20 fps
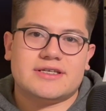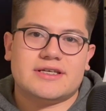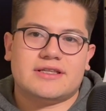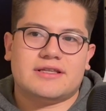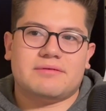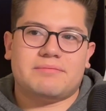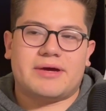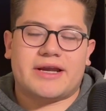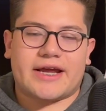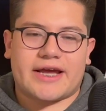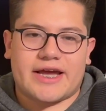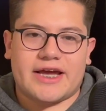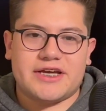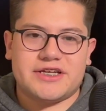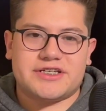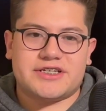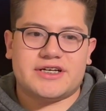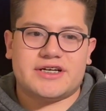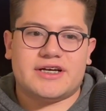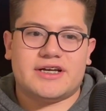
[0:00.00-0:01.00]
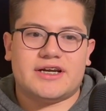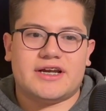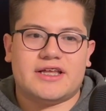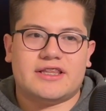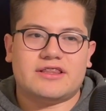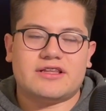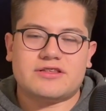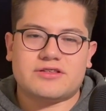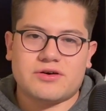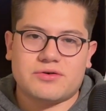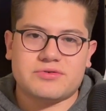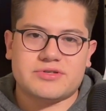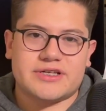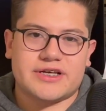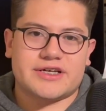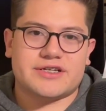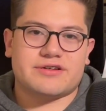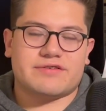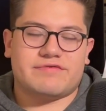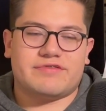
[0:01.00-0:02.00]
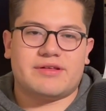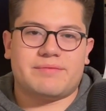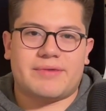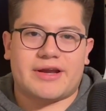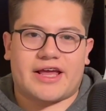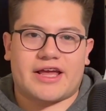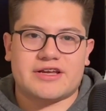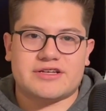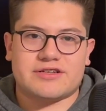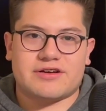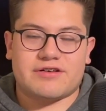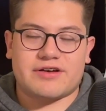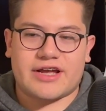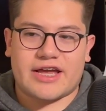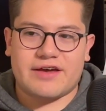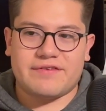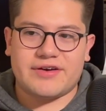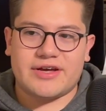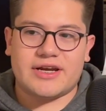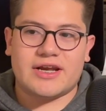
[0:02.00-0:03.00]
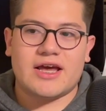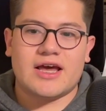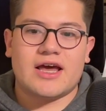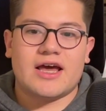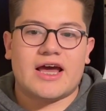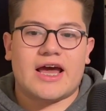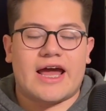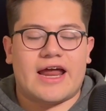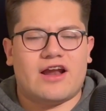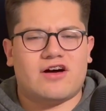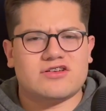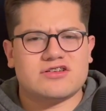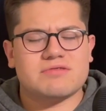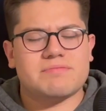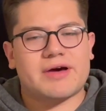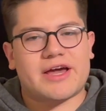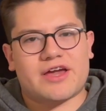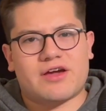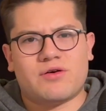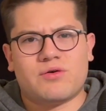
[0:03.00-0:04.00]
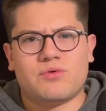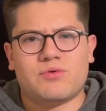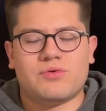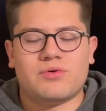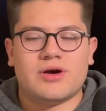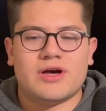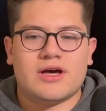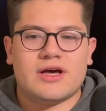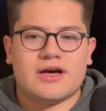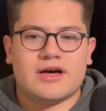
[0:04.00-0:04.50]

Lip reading: the medication, and the dosage of the medications that are given, and also by who.